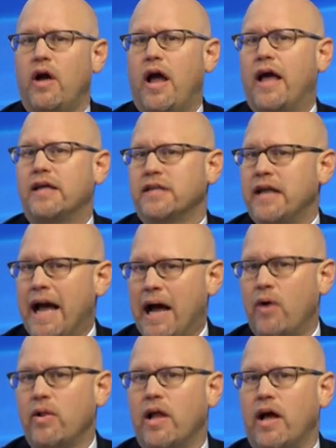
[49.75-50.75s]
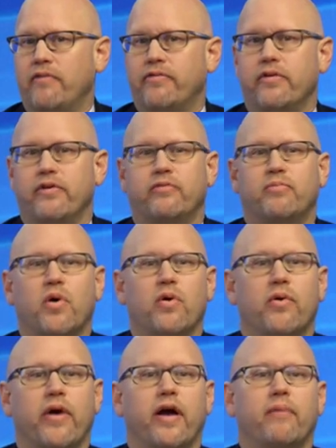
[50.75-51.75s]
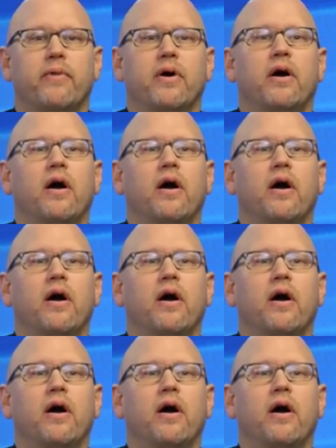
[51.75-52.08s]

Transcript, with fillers: as an outline for this program